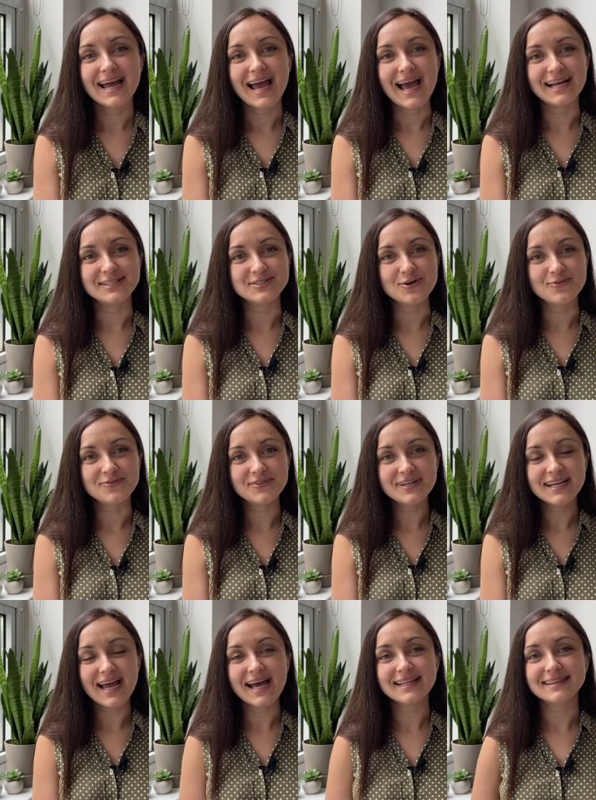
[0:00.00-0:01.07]
And don't
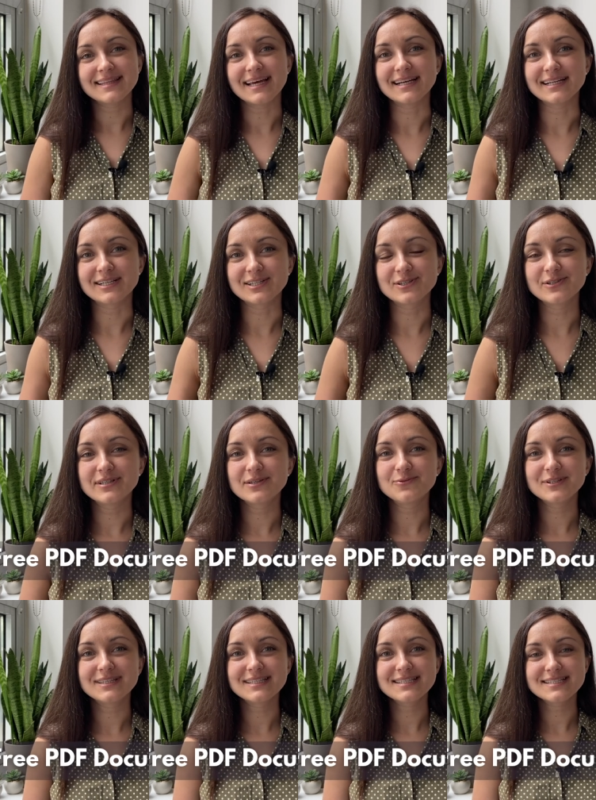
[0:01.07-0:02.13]
forget that included
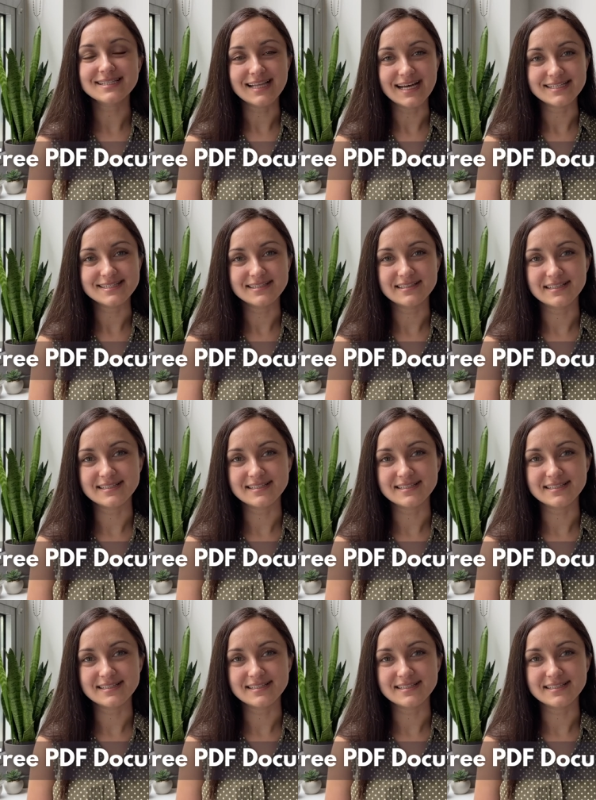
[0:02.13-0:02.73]
with this lesson